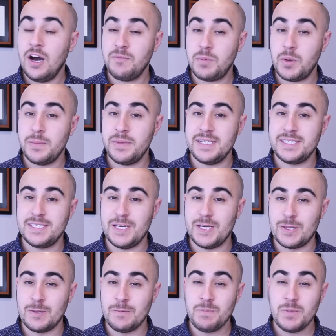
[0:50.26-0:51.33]
of permanent
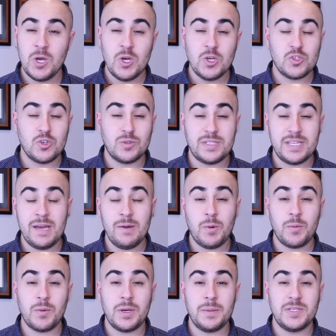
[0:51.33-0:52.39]
teeth. So today
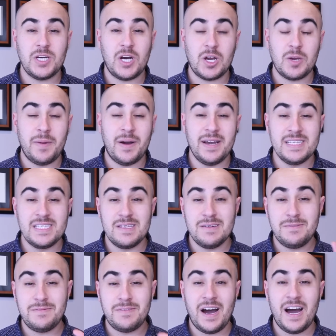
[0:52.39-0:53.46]
what we're gonna be talking about is the
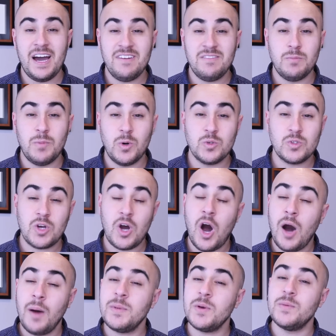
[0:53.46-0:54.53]
five most
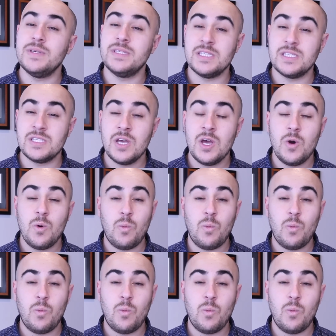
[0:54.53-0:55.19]
common reasons